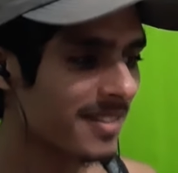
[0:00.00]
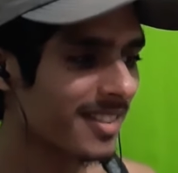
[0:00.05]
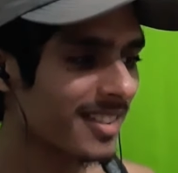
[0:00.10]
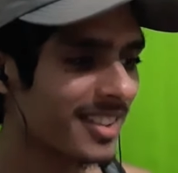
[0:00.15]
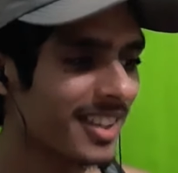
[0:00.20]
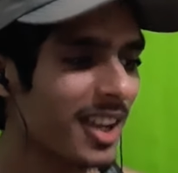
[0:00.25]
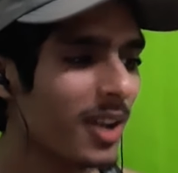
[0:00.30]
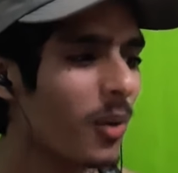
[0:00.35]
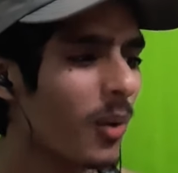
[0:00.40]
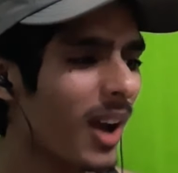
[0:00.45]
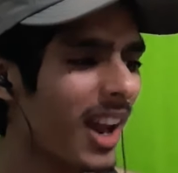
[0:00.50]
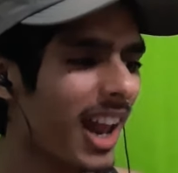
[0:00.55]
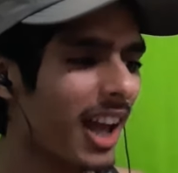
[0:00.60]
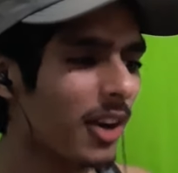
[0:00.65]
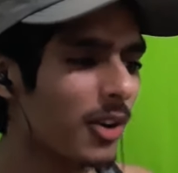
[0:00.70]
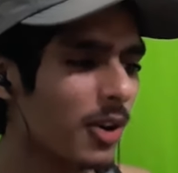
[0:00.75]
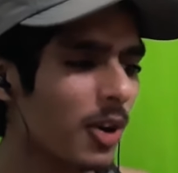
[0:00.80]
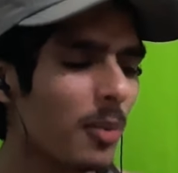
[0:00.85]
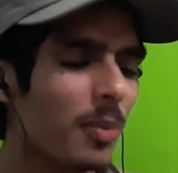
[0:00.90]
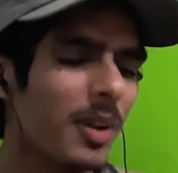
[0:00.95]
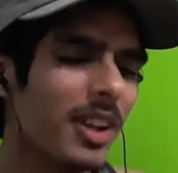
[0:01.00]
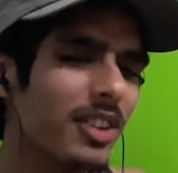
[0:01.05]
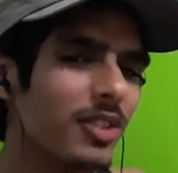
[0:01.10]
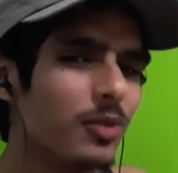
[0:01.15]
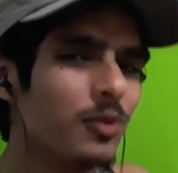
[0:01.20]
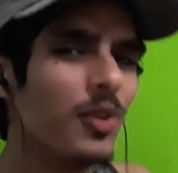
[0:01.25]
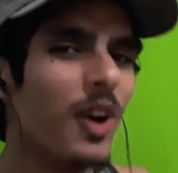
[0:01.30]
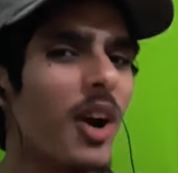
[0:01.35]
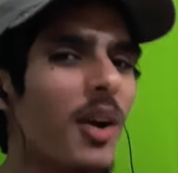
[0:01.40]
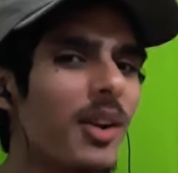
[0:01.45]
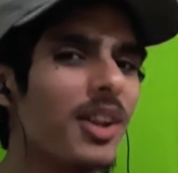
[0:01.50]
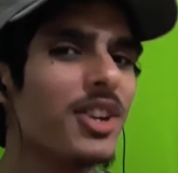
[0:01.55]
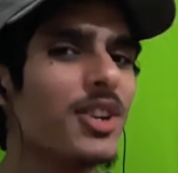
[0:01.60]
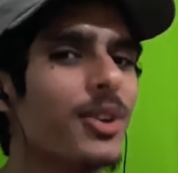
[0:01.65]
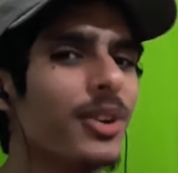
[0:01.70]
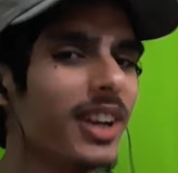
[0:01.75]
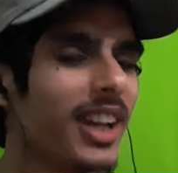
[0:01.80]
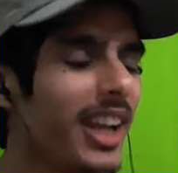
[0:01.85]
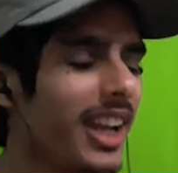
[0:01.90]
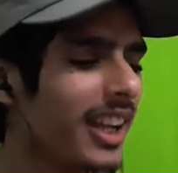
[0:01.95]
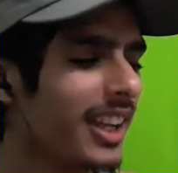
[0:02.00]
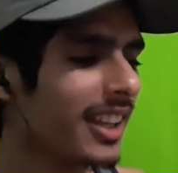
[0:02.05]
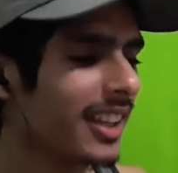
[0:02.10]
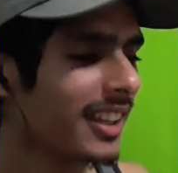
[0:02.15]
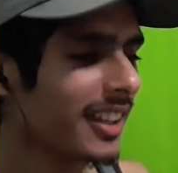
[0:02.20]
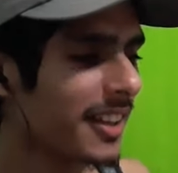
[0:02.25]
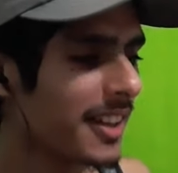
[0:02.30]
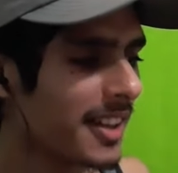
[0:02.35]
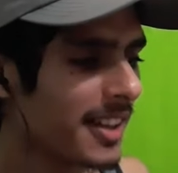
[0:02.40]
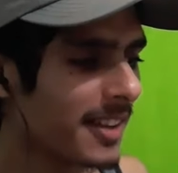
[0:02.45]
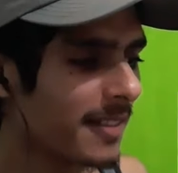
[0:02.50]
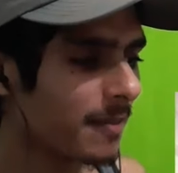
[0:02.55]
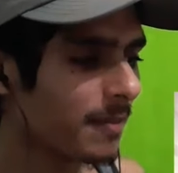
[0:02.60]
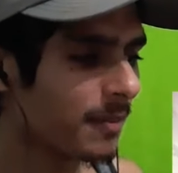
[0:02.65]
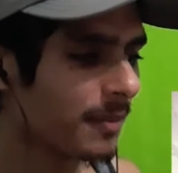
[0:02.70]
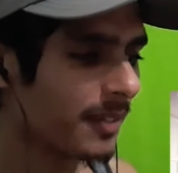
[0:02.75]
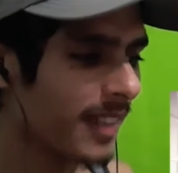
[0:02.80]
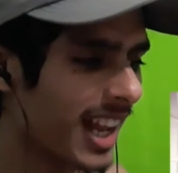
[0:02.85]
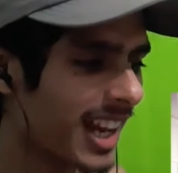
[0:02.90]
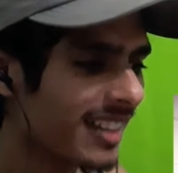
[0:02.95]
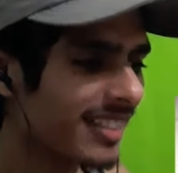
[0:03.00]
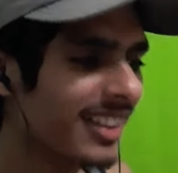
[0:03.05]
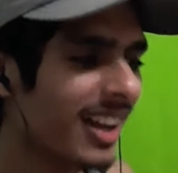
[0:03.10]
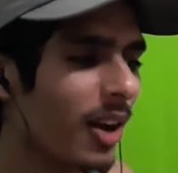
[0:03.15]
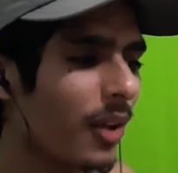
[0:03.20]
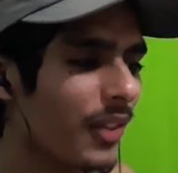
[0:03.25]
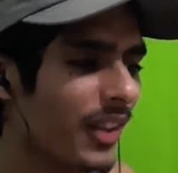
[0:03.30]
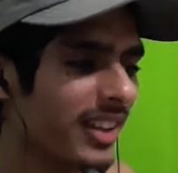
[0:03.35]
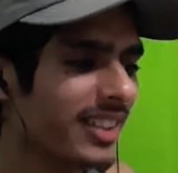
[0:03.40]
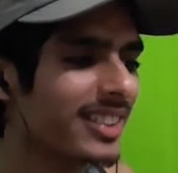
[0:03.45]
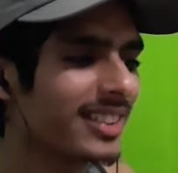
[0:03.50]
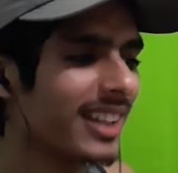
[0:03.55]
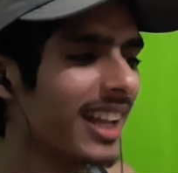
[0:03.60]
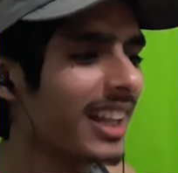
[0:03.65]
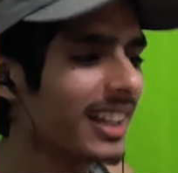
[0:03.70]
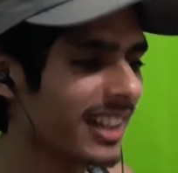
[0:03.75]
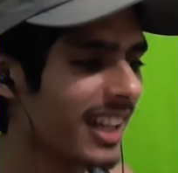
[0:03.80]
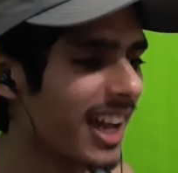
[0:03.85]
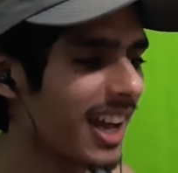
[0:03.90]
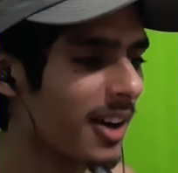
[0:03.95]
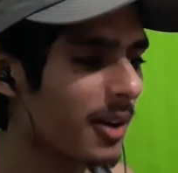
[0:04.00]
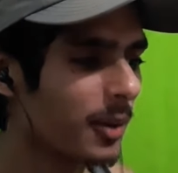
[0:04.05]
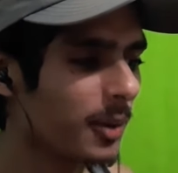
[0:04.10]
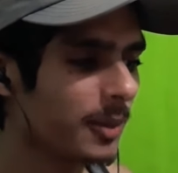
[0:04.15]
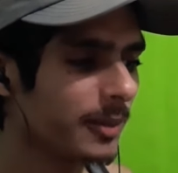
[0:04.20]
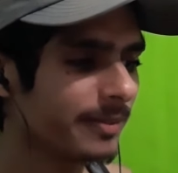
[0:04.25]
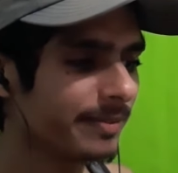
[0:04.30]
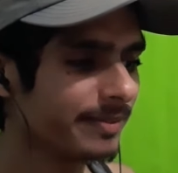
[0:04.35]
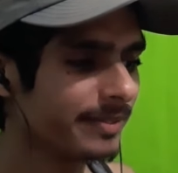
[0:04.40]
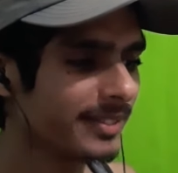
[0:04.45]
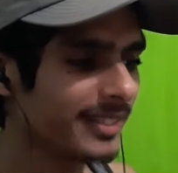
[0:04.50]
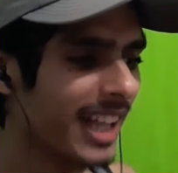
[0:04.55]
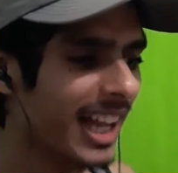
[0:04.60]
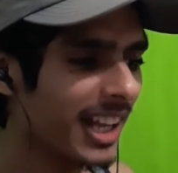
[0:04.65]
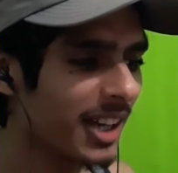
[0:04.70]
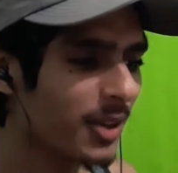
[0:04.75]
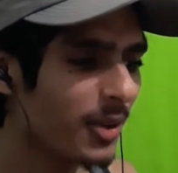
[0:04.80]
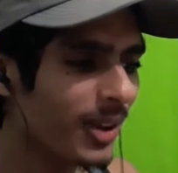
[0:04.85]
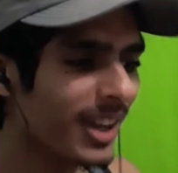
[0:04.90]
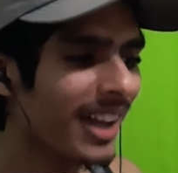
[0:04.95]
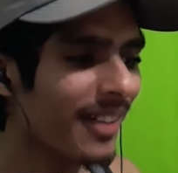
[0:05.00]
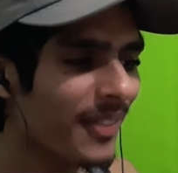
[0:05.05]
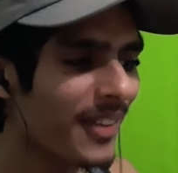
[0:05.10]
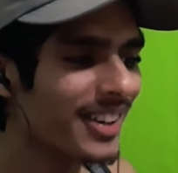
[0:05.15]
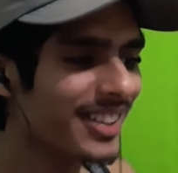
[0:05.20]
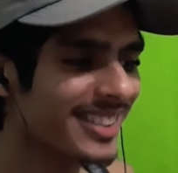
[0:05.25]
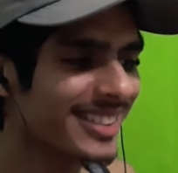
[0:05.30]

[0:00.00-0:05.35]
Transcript: See, when a group is very unique, that is how they stand out. Like, look at their